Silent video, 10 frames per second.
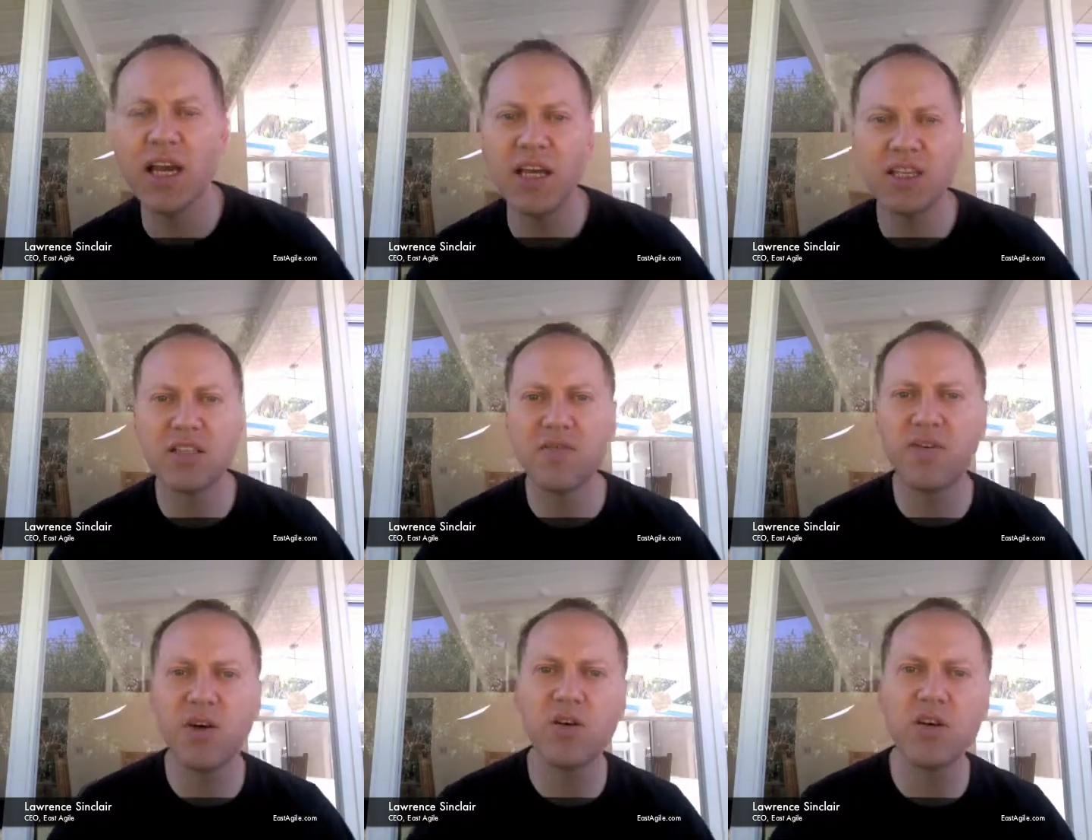is to
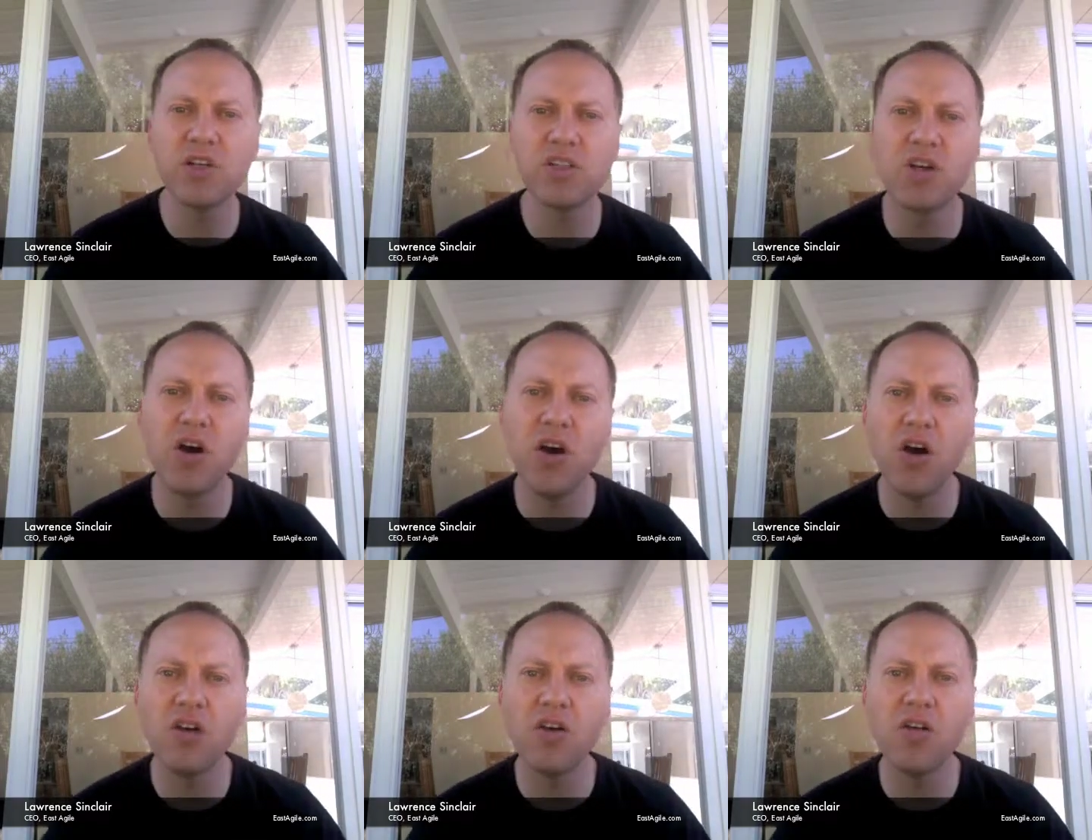focus
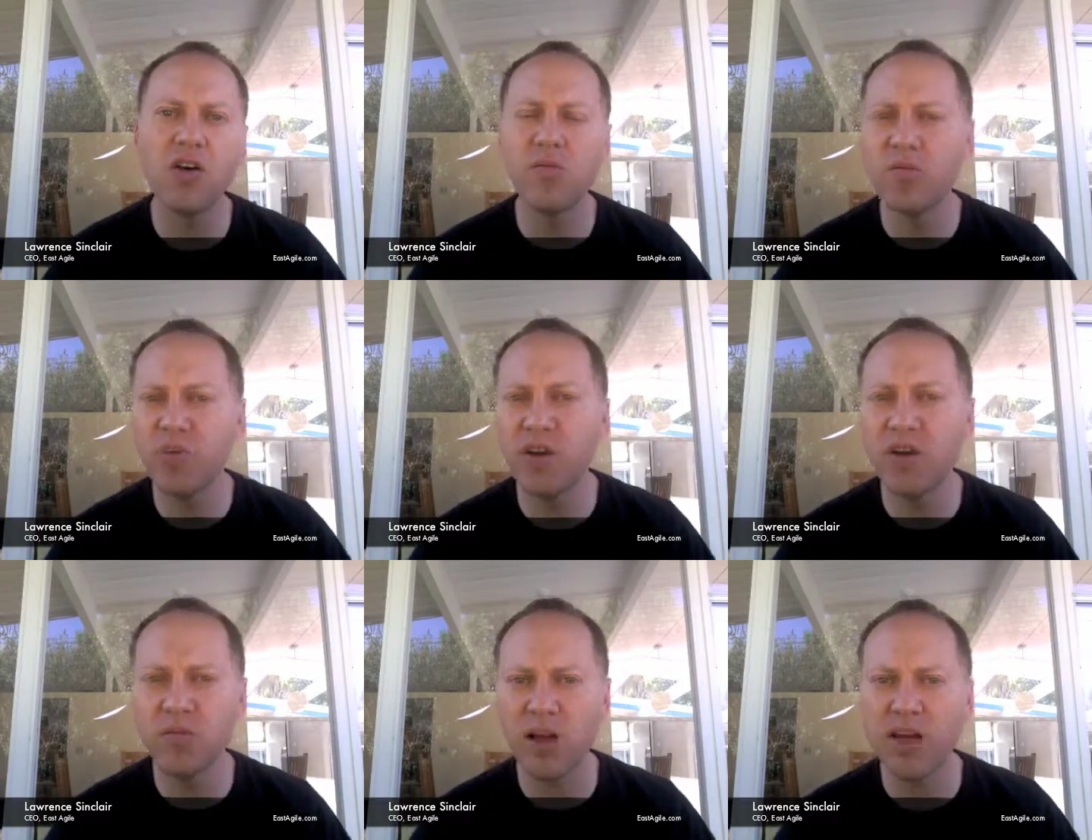on Ruby
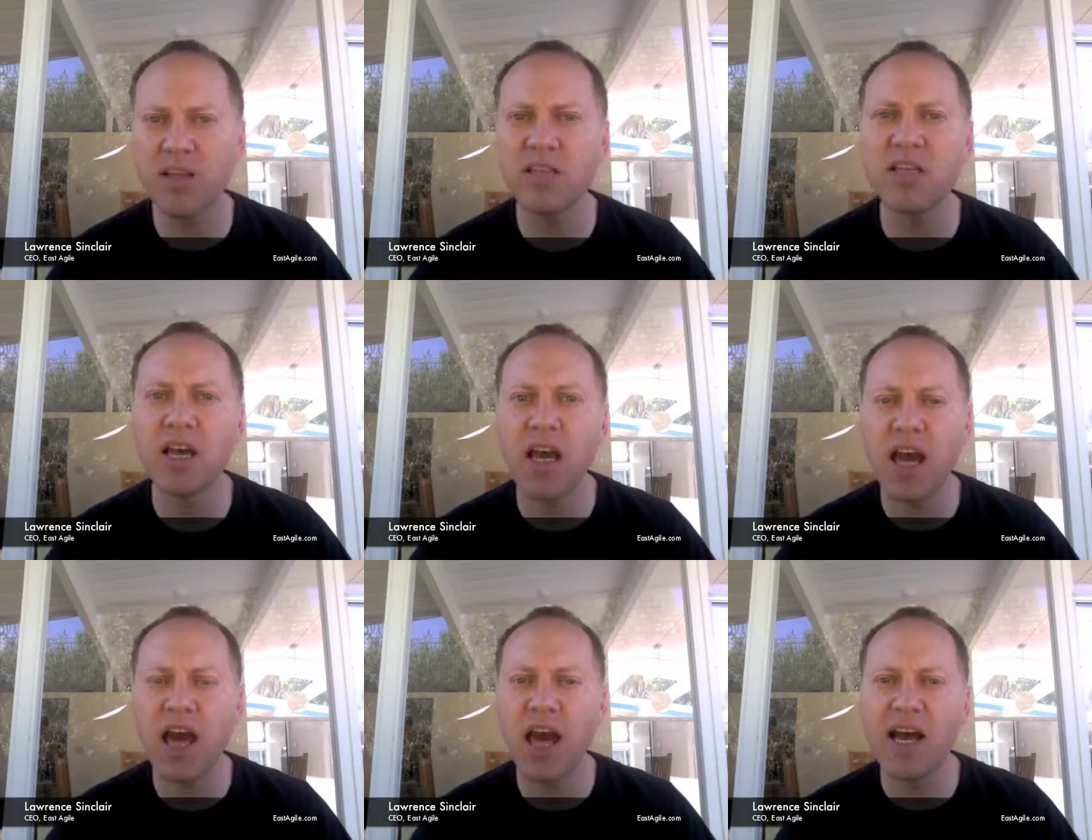on Rails
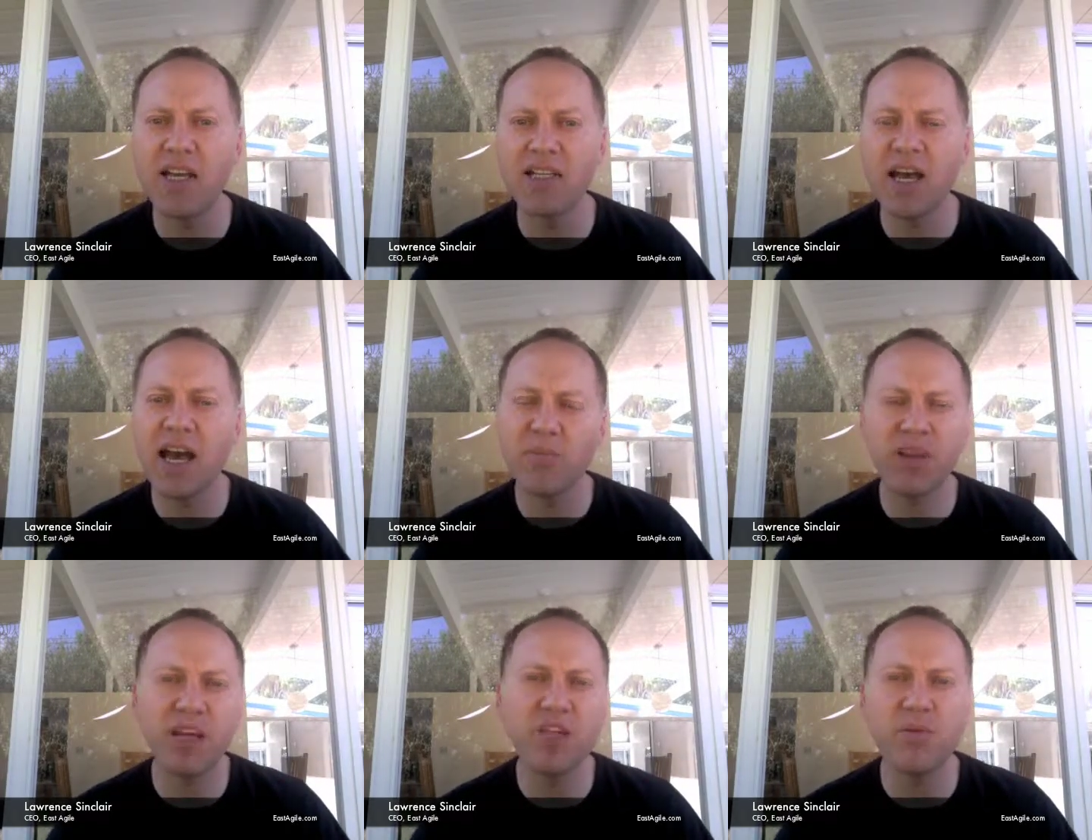as an
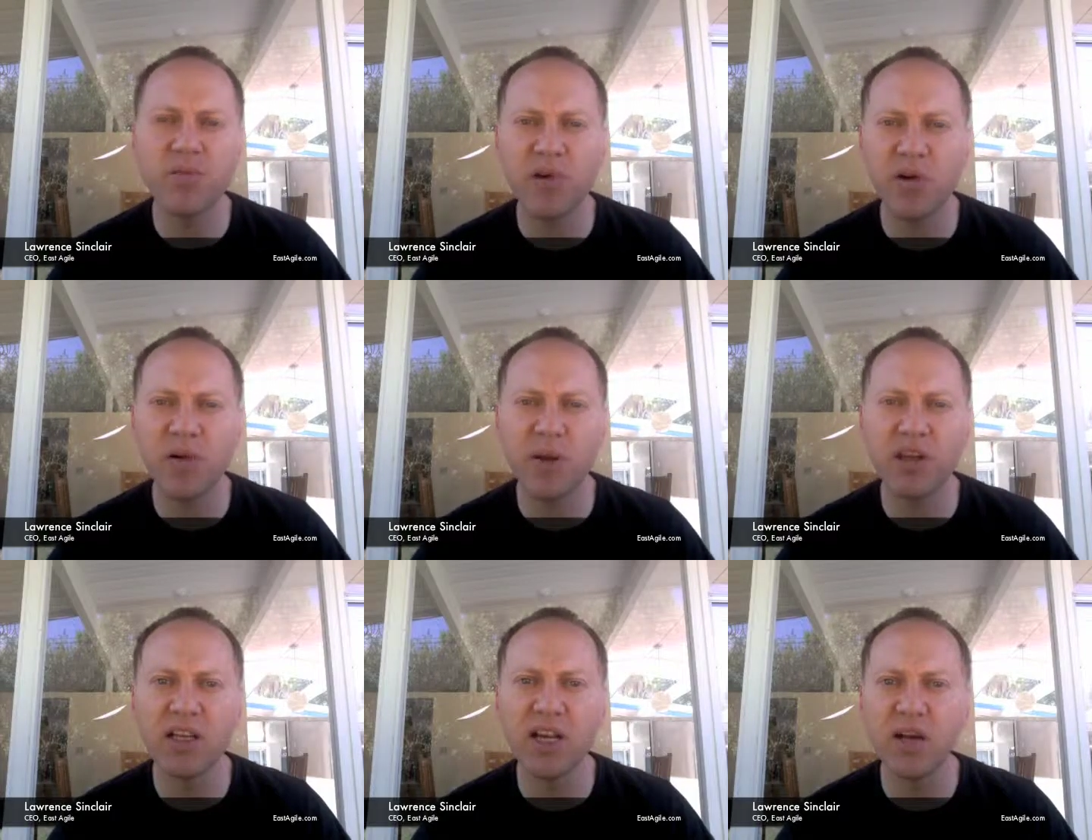application
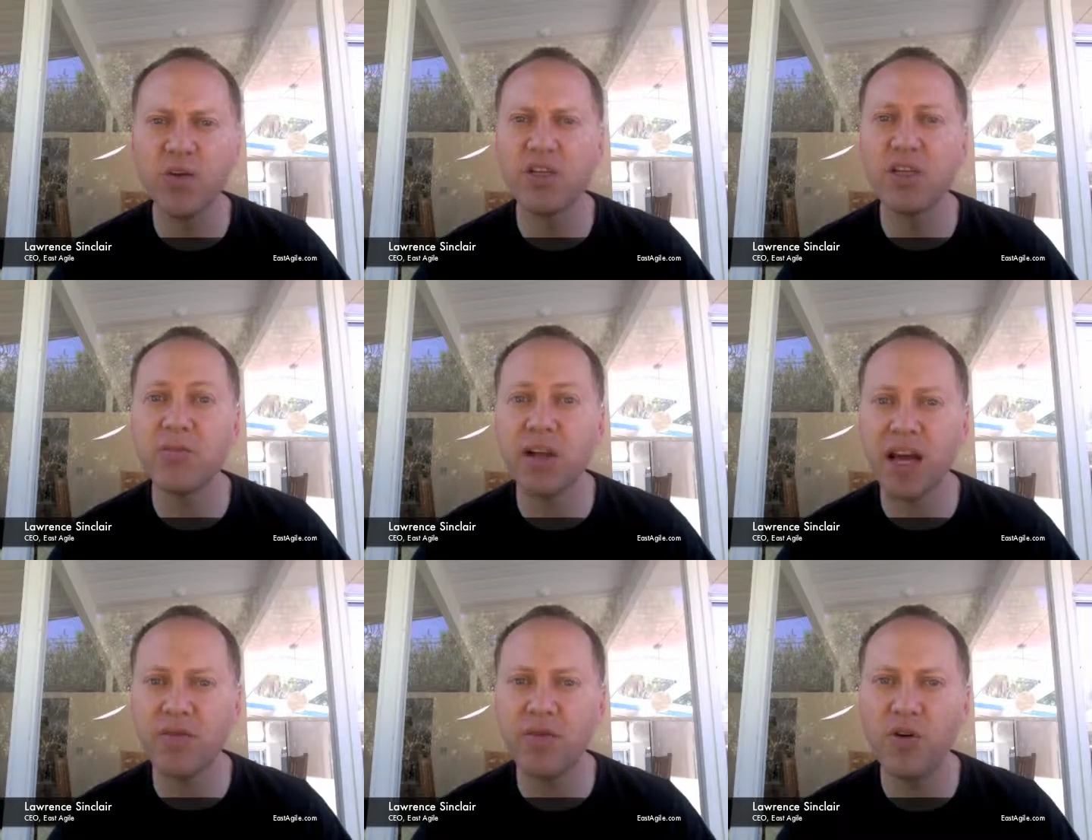programming language and
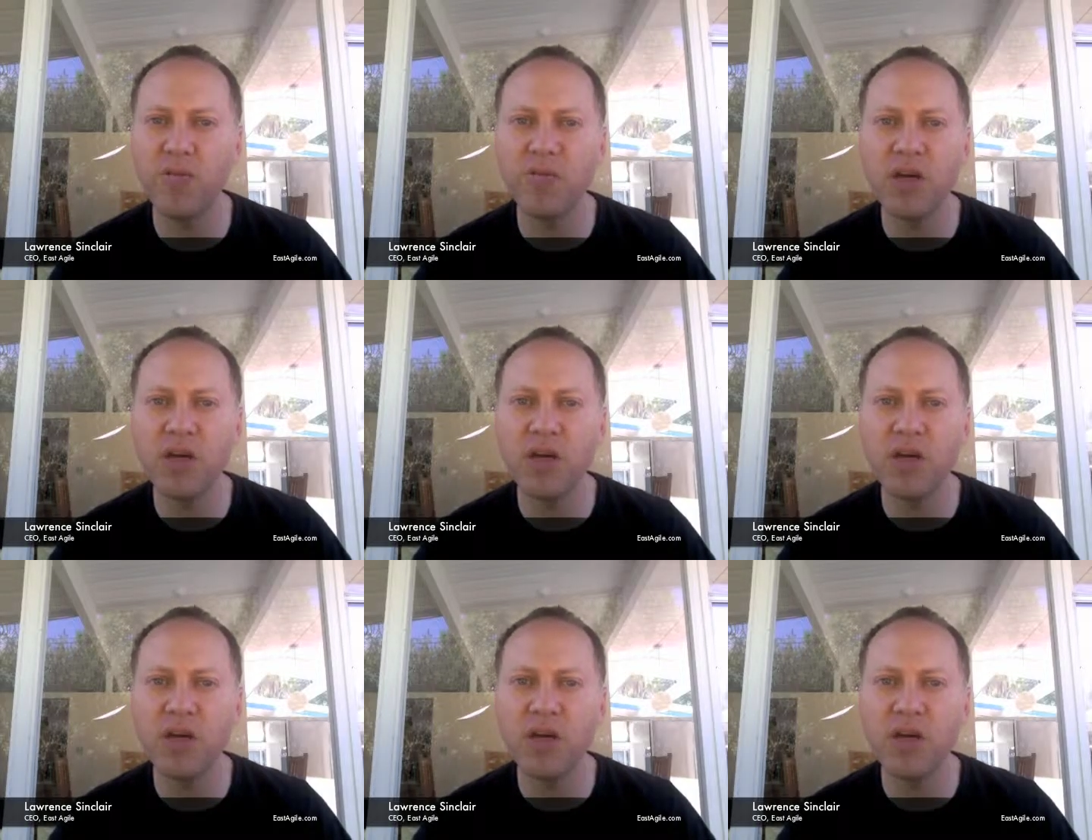platform,